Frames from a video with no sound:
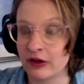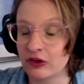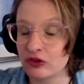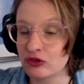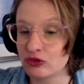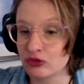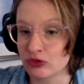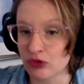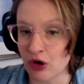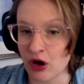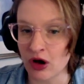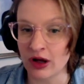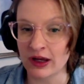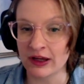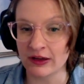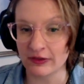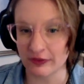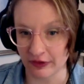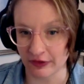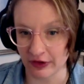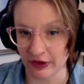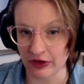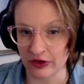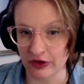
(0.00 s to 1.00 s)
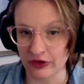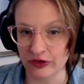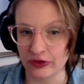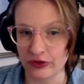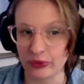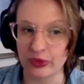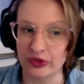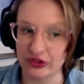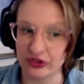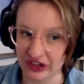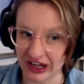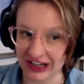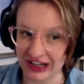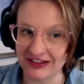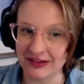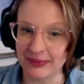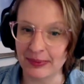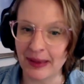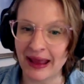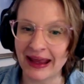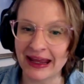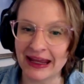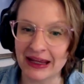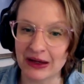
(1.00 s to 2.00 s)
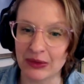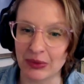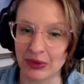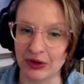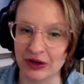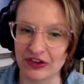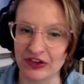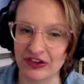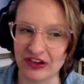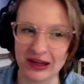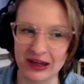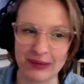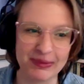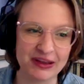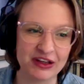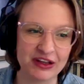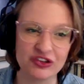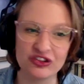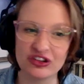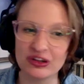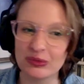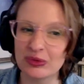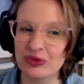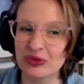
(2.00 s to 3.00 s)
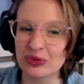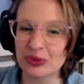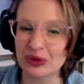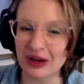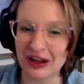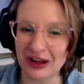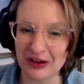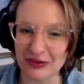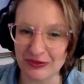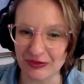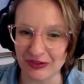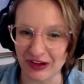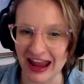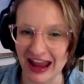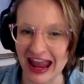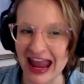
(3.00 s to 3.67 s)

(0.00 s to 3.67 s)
drivers was gender pay equality, because she was all over it.